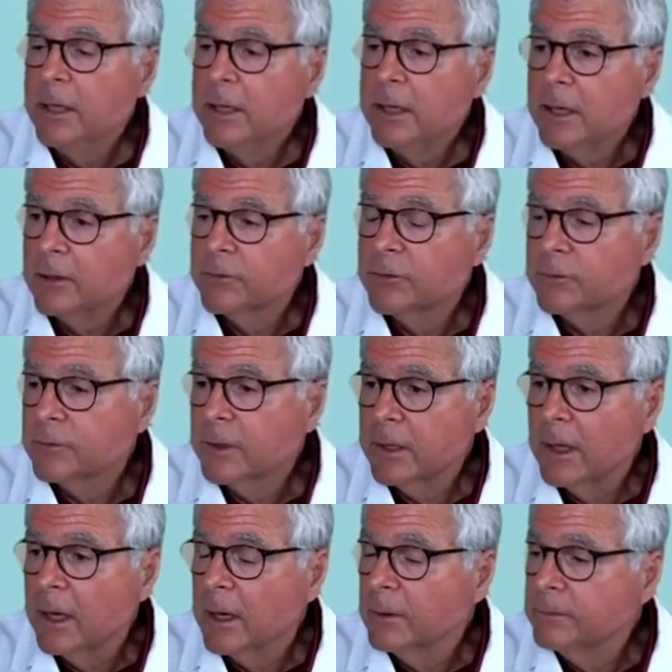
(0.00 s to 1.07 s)
it's
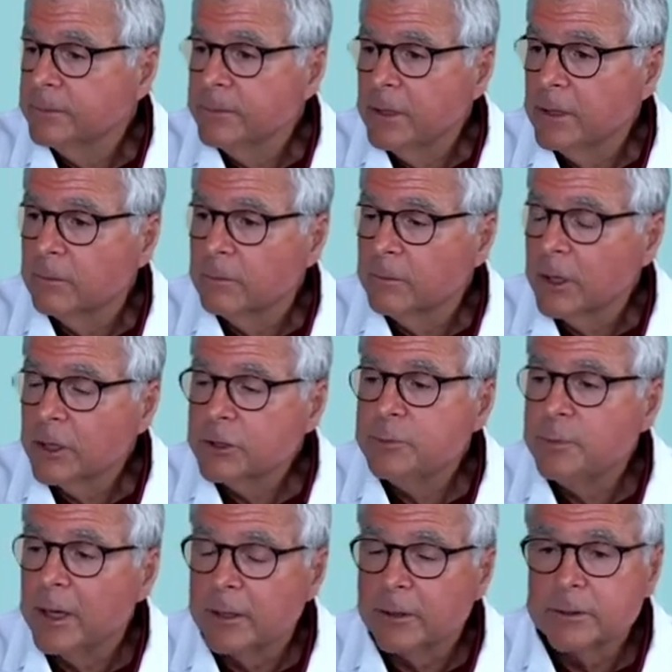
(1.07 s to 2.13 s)
uh, you know much
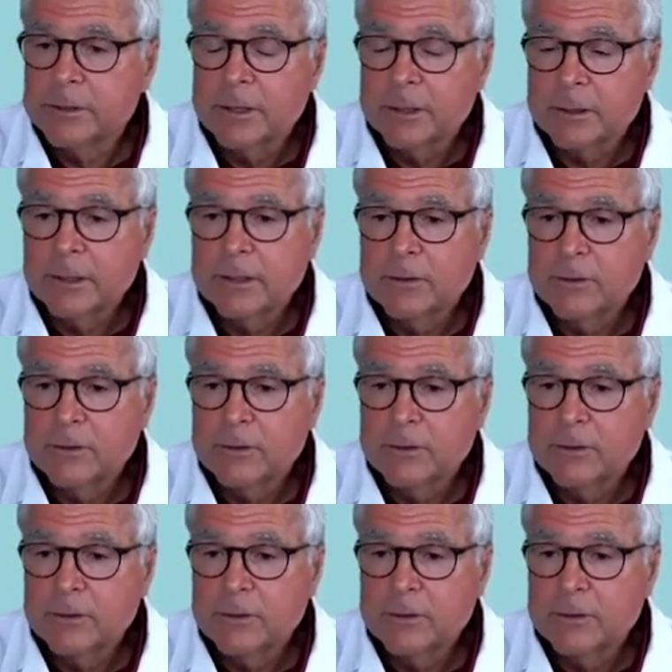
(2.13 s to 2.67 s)
better to